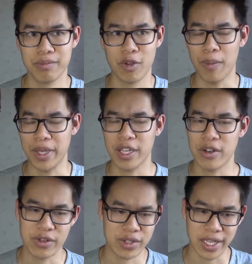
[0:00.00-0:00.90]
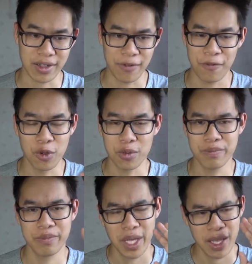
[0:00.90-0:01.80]
comic heroes, like
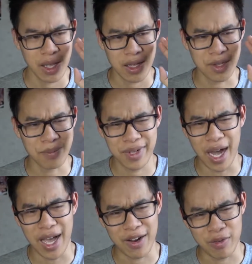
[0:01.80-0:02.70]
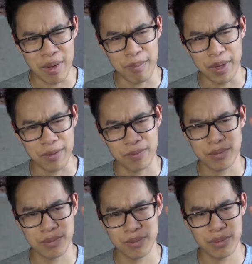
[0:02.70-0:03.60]
some guy I remember
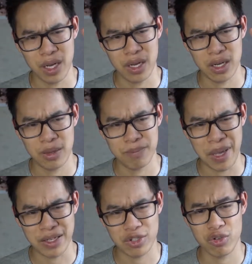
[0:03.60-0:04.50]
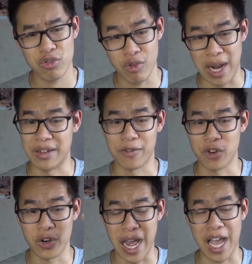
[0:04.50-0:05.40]
paid $2,000
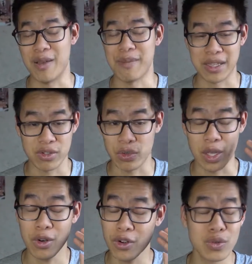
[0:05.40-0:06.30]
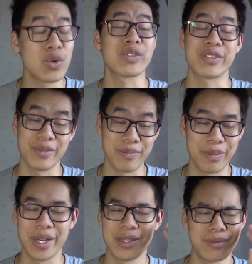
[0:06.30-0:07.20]
for an Iron Man suit. It looked awesome,
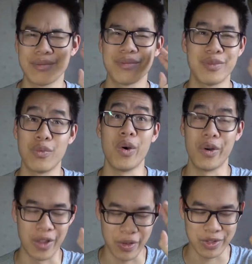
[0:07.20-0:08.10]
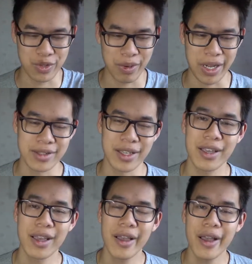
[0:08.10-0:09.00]
but whoa, that was too pricey.
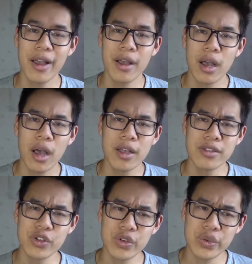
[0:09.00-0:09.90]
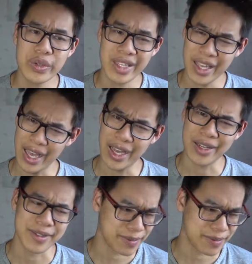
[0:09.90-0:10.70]
So yeah,